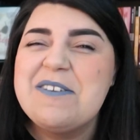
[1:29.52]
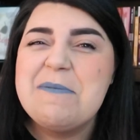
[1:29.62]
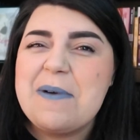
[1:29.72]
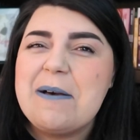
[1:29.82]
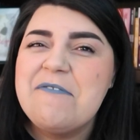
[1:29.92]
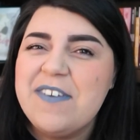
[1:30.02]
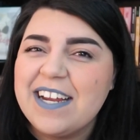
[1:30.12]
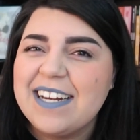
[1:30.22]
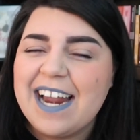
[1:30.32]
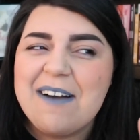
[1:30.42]
you probably
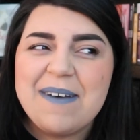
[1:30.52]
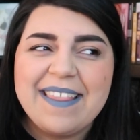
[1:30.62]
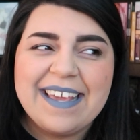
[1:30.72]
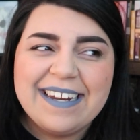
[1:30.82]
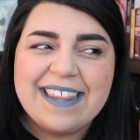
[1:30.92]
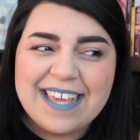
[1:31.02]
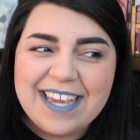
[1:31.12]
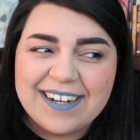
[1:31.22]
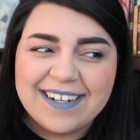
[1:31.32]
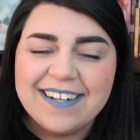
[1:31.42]
figured it out by the end of the
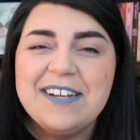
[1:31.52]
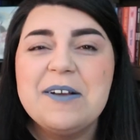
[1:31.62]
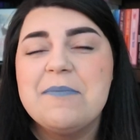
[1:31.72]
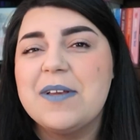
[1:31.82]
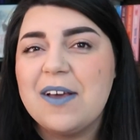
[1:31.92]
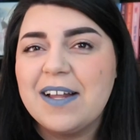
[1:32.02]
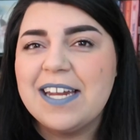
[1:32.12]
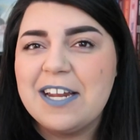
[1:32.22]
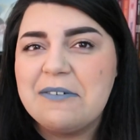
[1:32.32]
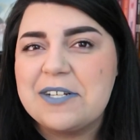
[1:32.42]
year, but y'all
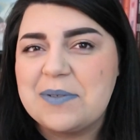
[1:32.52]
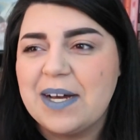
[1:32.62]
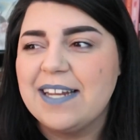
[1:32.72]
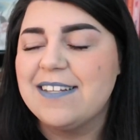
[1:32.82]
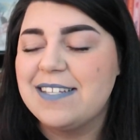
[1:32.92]
didn't know which one.